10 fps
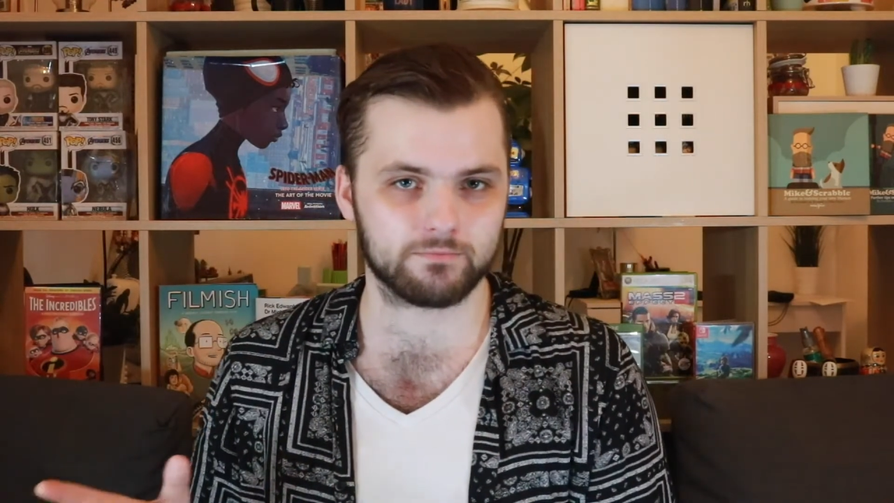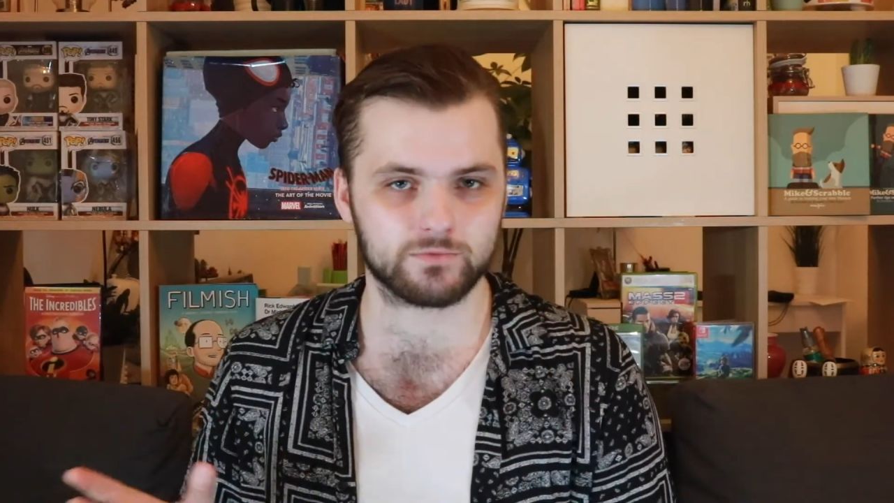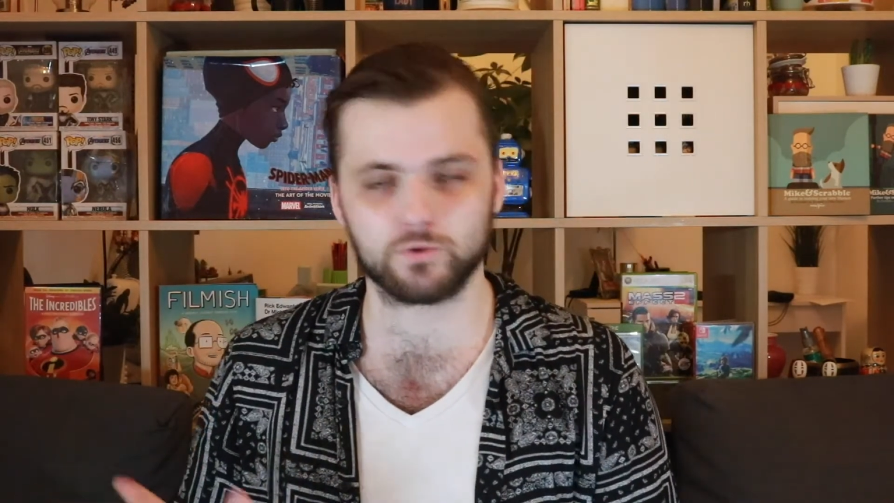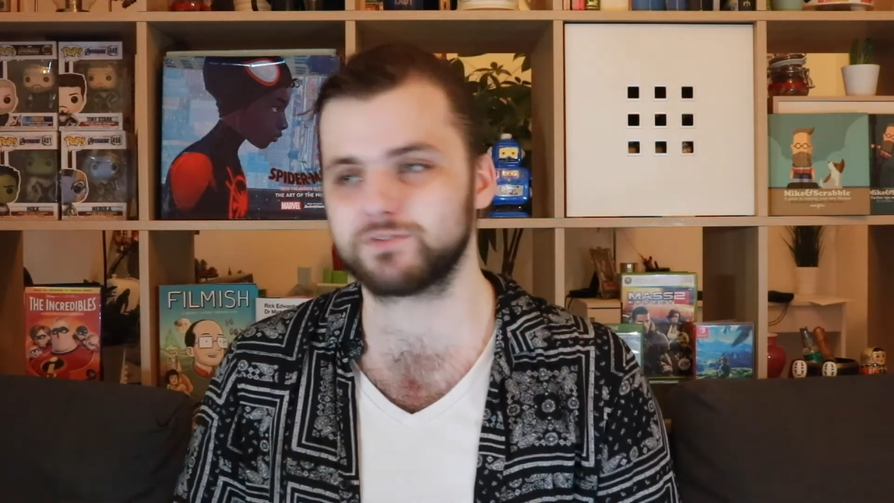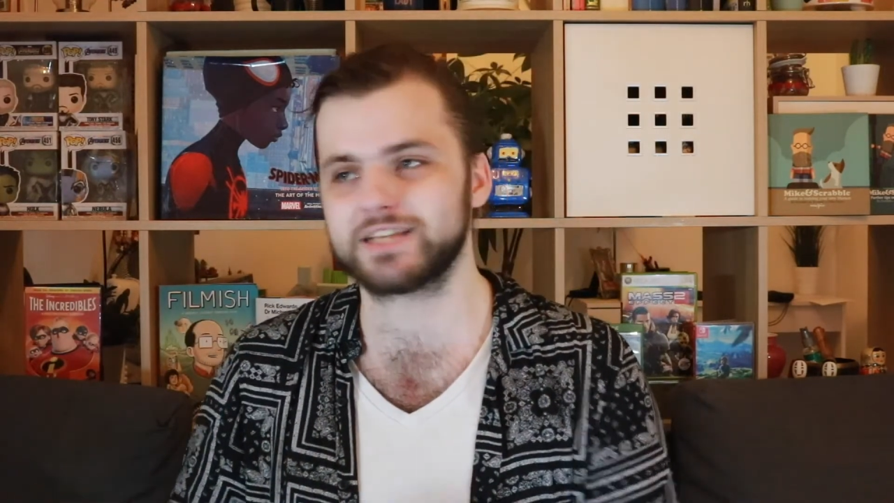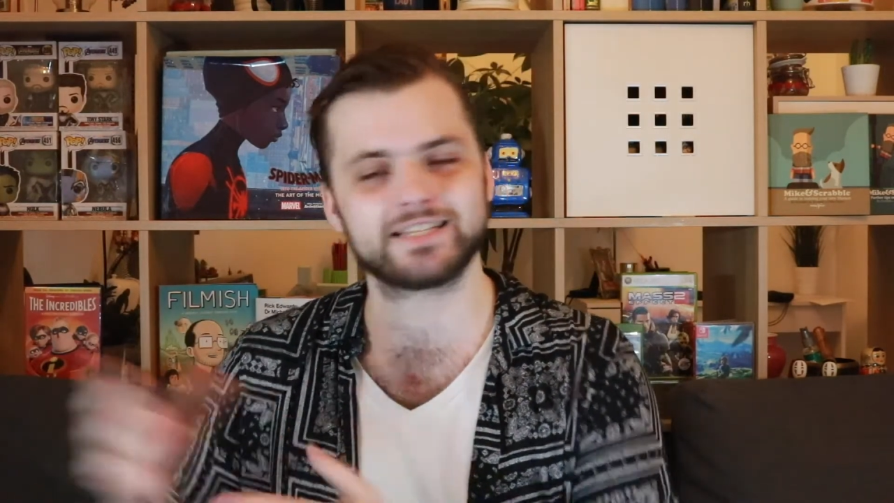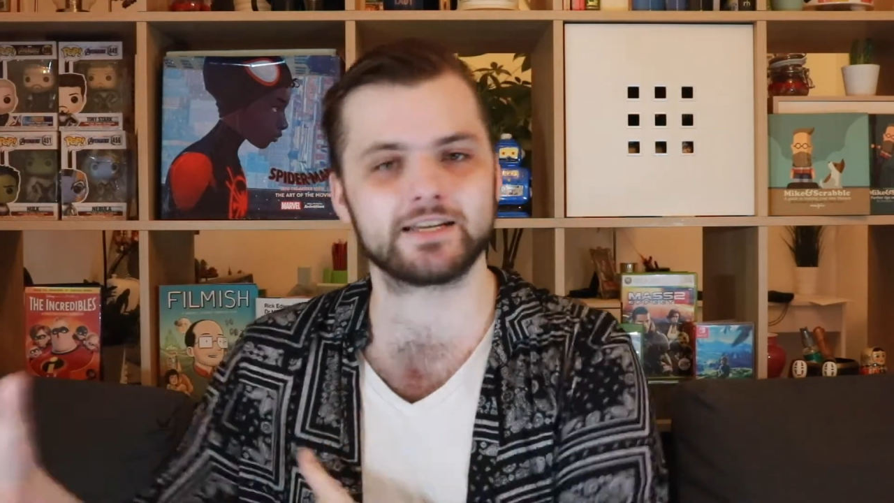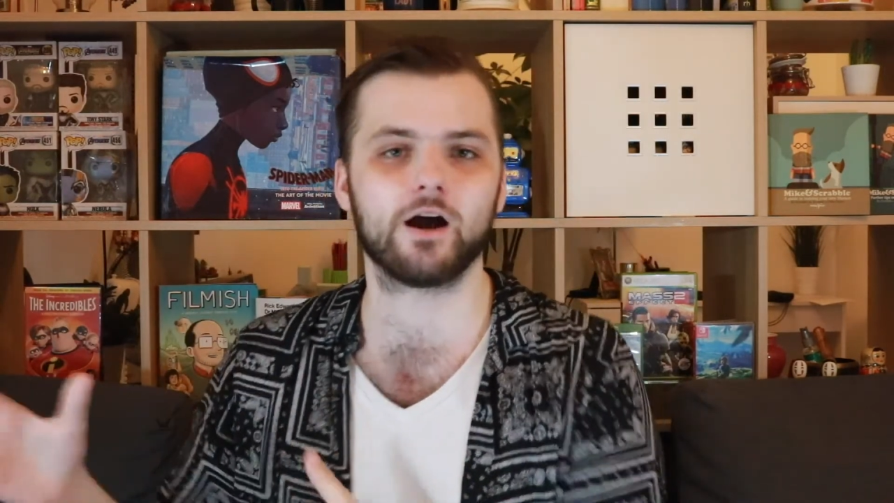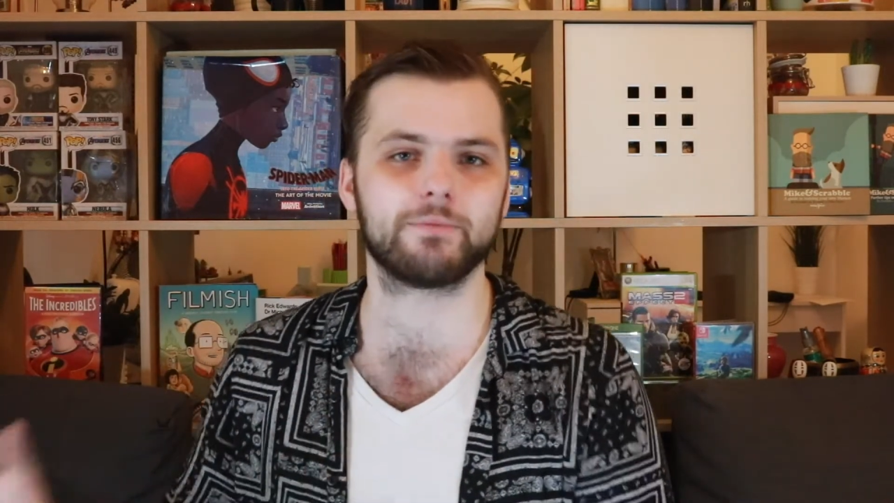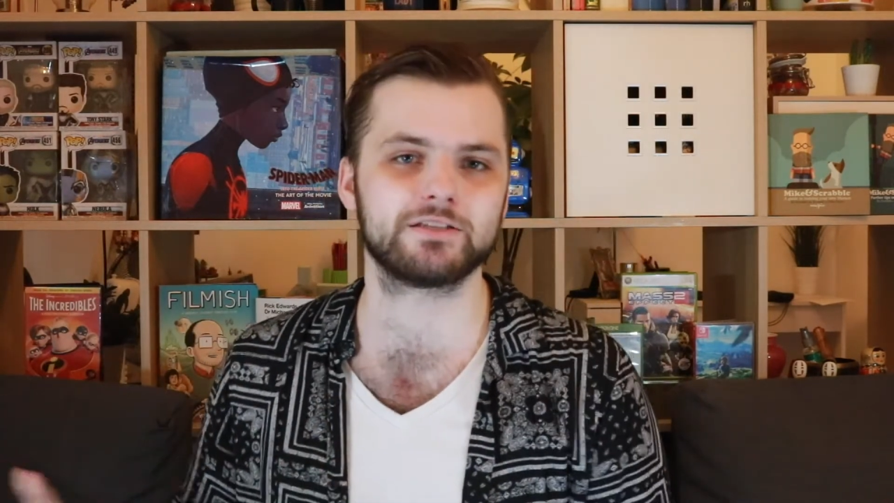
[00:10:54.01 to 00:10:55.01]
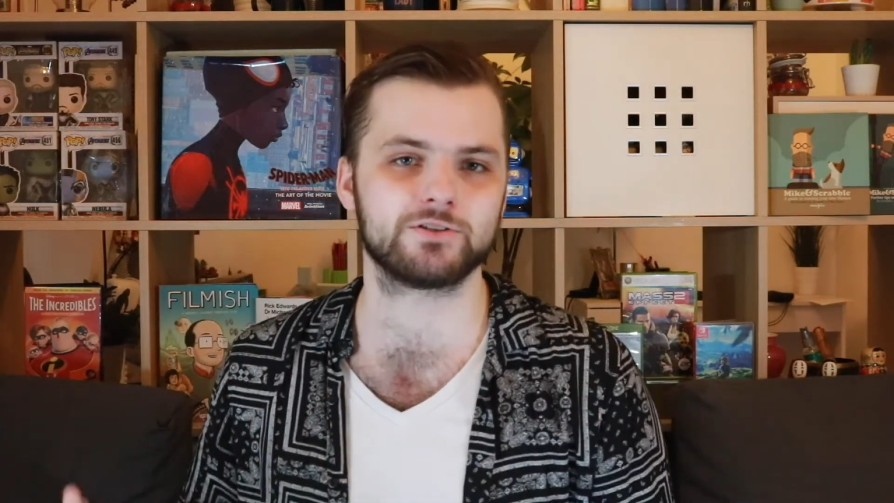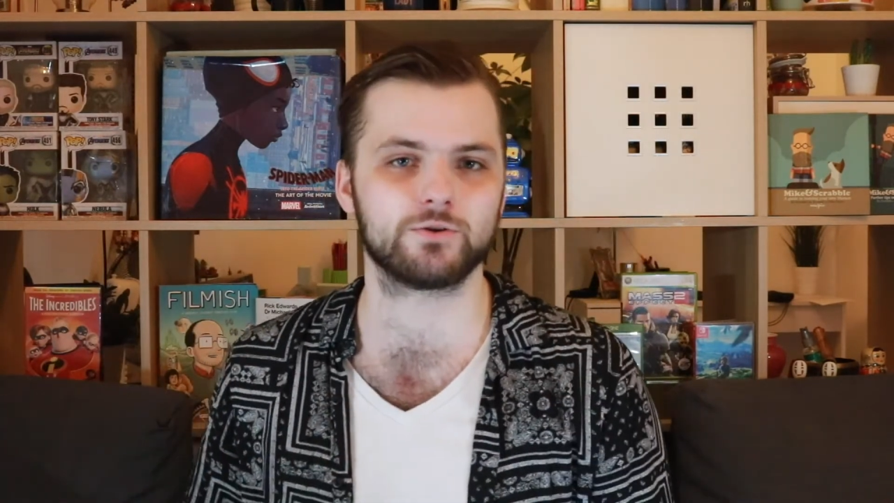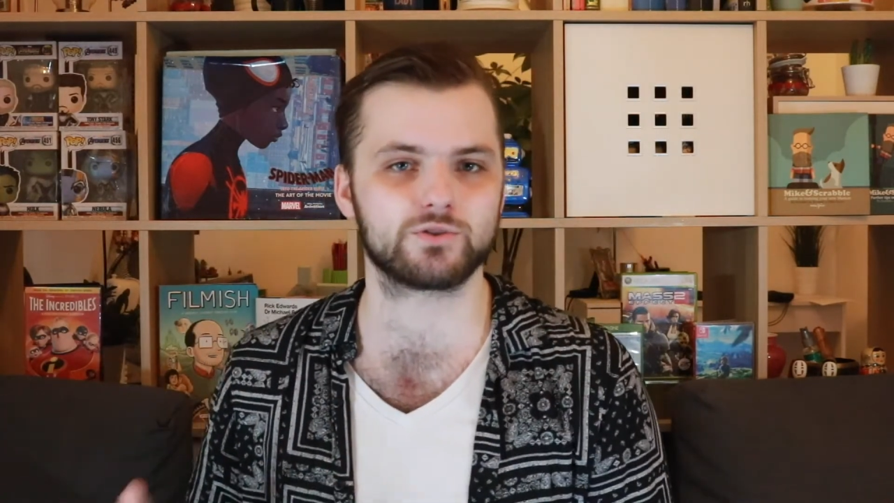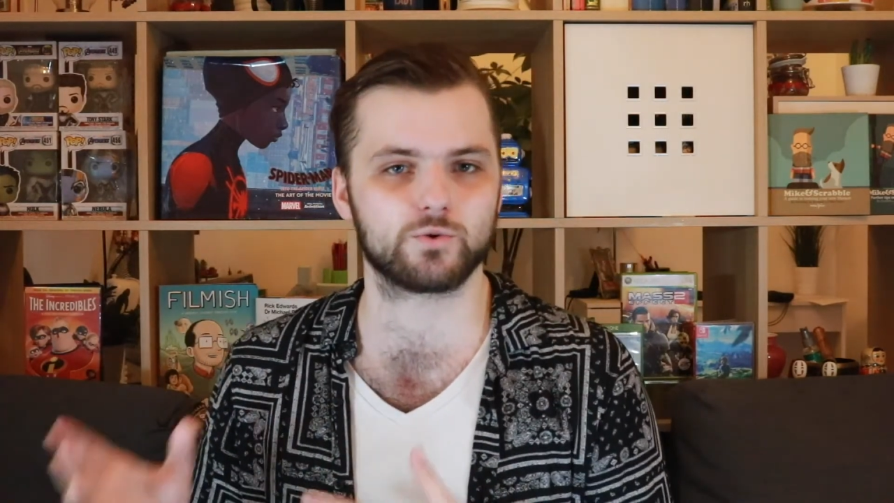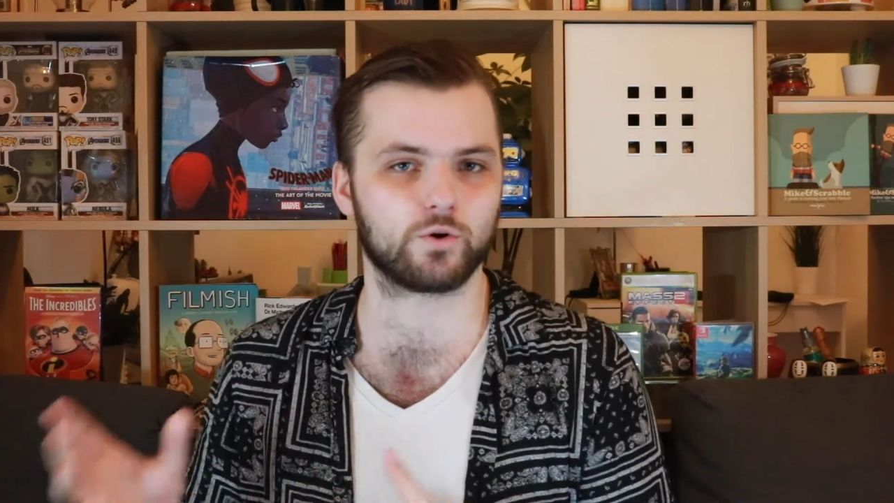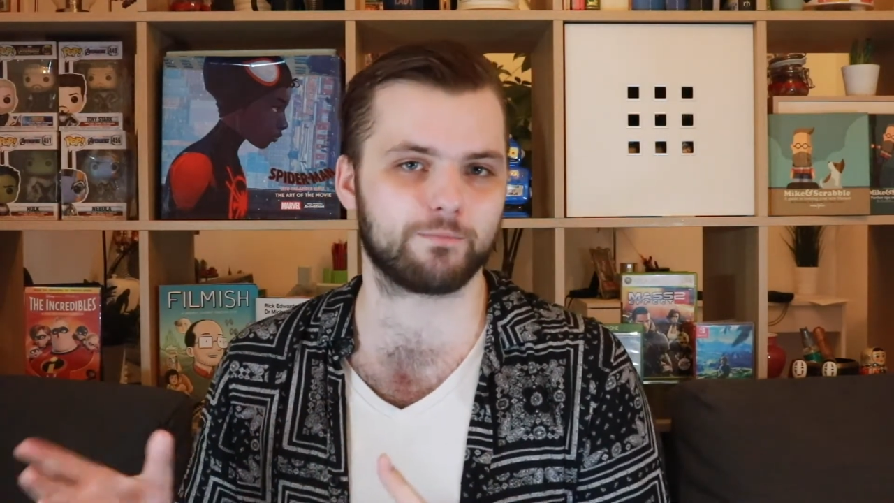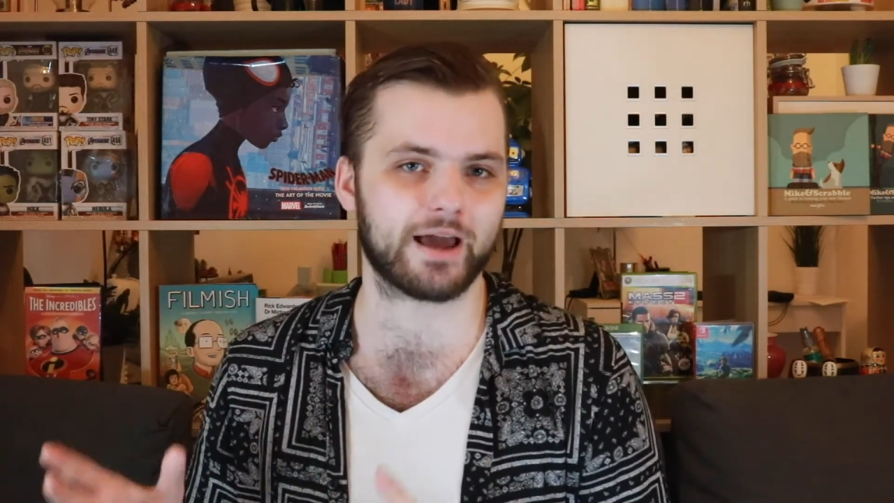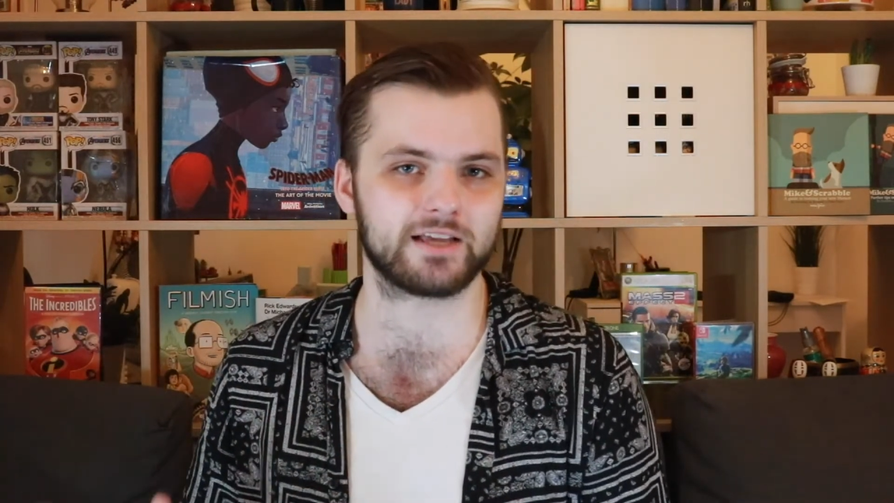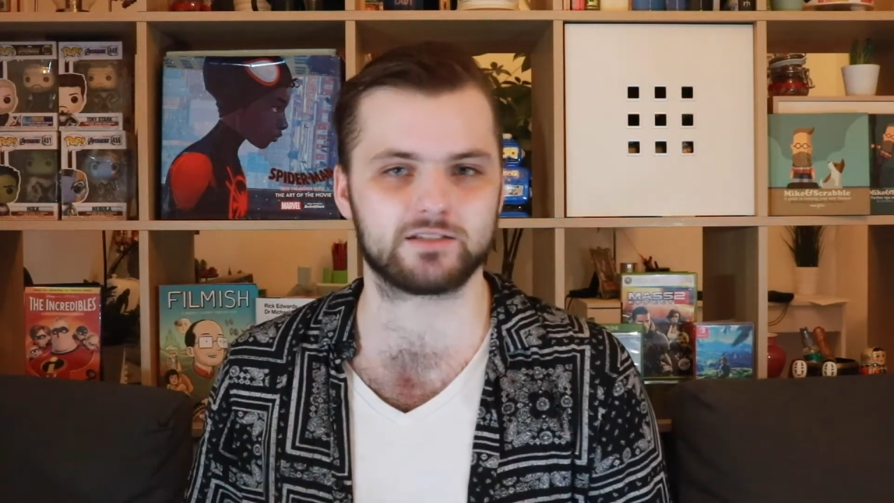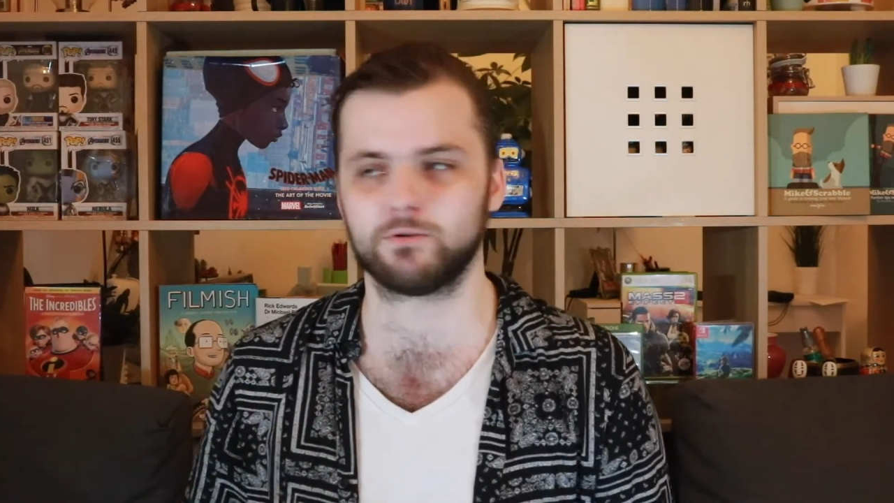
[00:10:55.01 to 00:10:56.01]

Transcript: sort of setting up his new sword base.